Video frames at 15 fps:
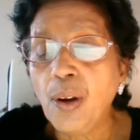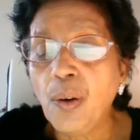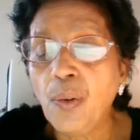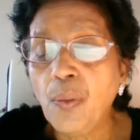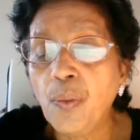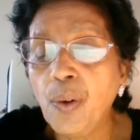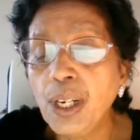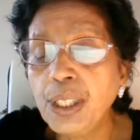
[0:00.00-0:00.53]

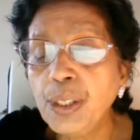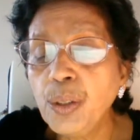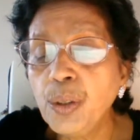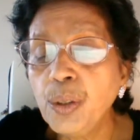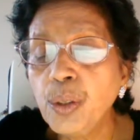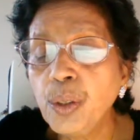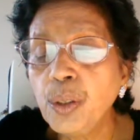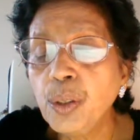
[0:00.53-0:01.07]
what
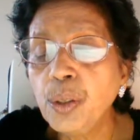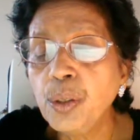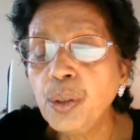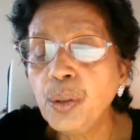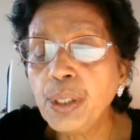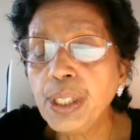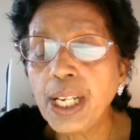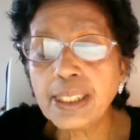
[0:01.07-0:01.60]
you do
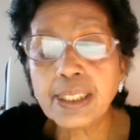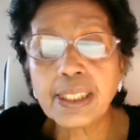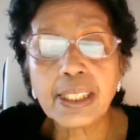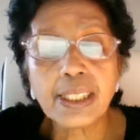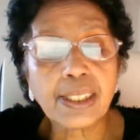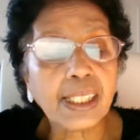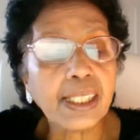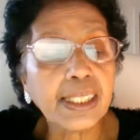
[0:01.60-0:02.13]
next
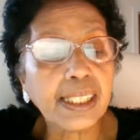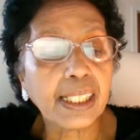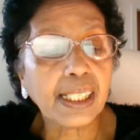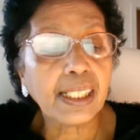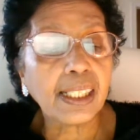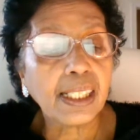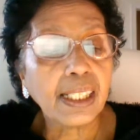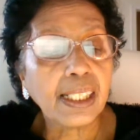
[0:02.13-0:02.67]
is critical.
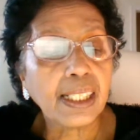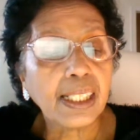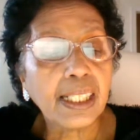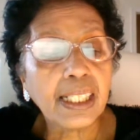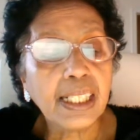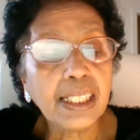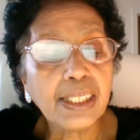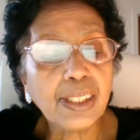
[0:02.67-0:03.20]

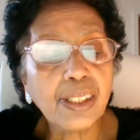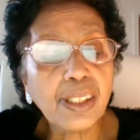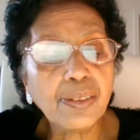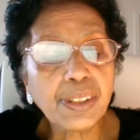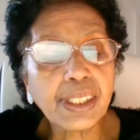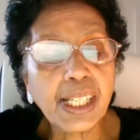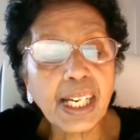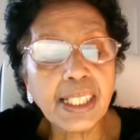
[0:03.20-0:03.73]
Instead of
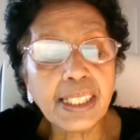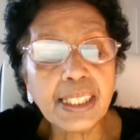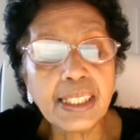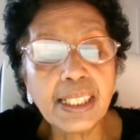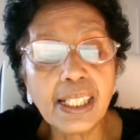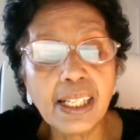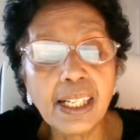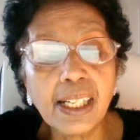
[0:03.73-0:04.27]
standing
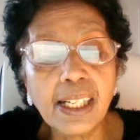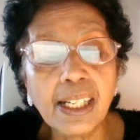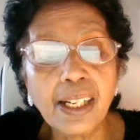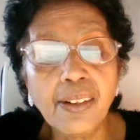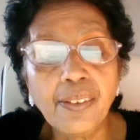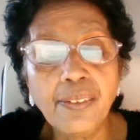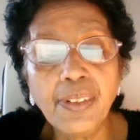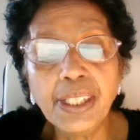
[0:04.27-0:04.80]
there
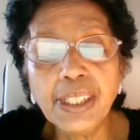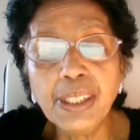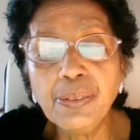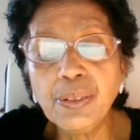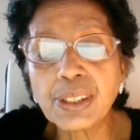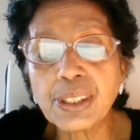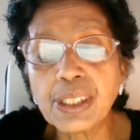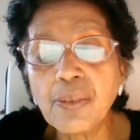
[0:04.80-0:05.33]
waiting for
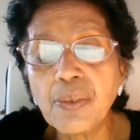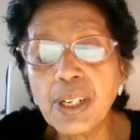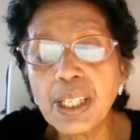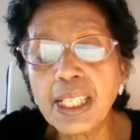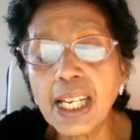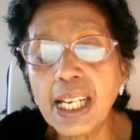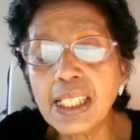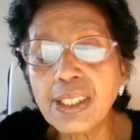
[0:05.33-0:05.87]
someone
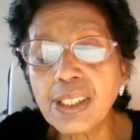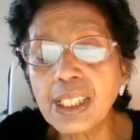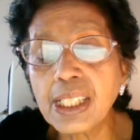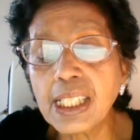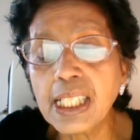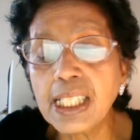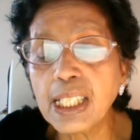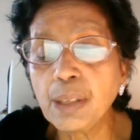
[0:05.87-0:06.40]
else to
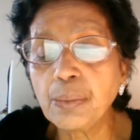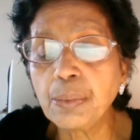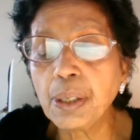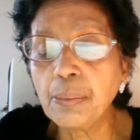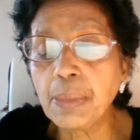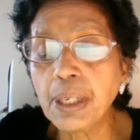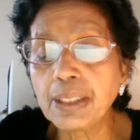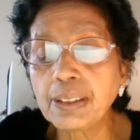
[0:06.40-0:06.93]
clean up your
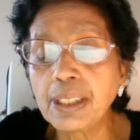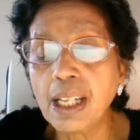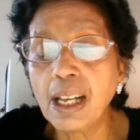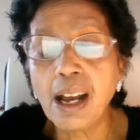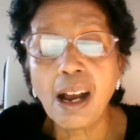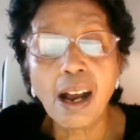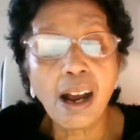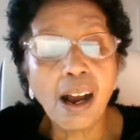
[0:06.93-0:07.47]
mess
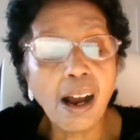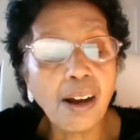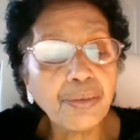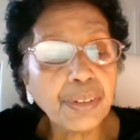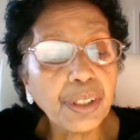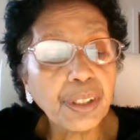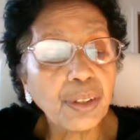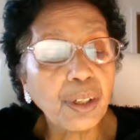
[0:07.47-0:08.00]

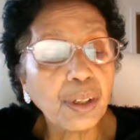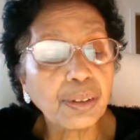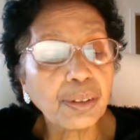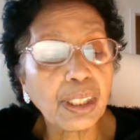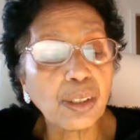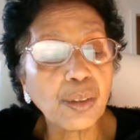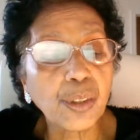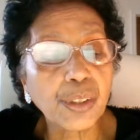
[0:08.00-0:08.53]
after you have
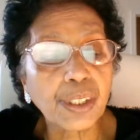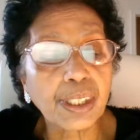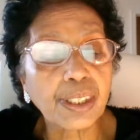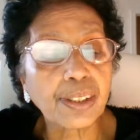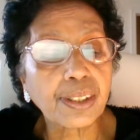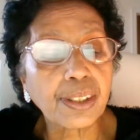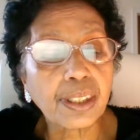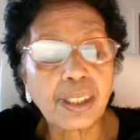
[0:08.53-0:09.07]

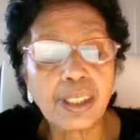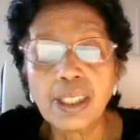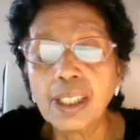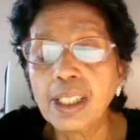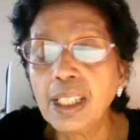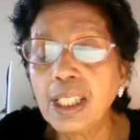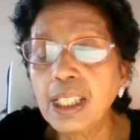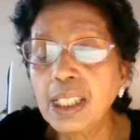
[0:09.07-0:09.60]
solutions,
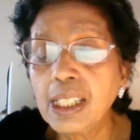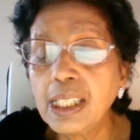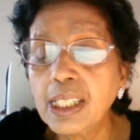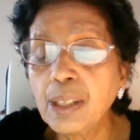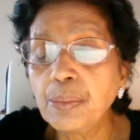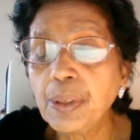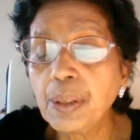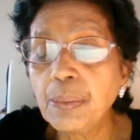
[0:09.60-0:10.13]
clean
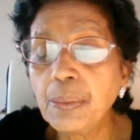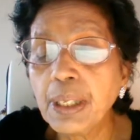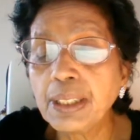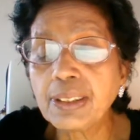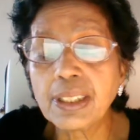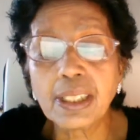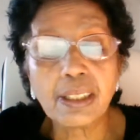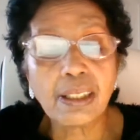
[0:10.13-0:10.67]
up your mess
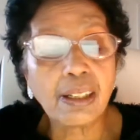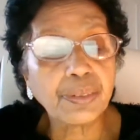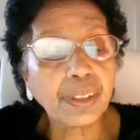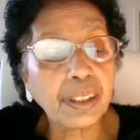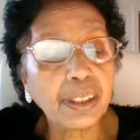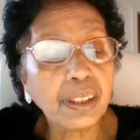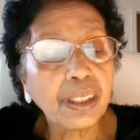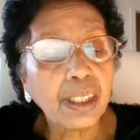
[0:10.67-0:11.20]
and
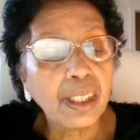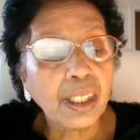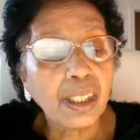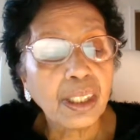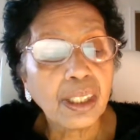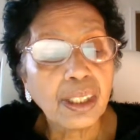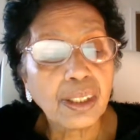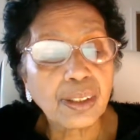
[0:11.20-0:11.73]
after
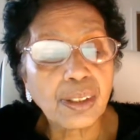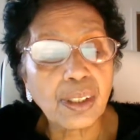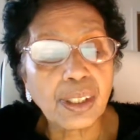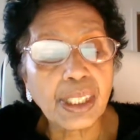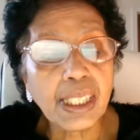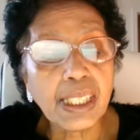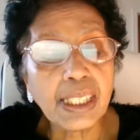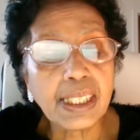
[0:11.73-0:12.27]
so
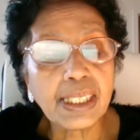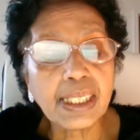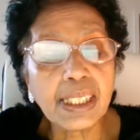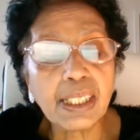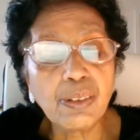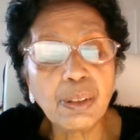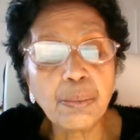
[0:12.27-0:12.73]
it is even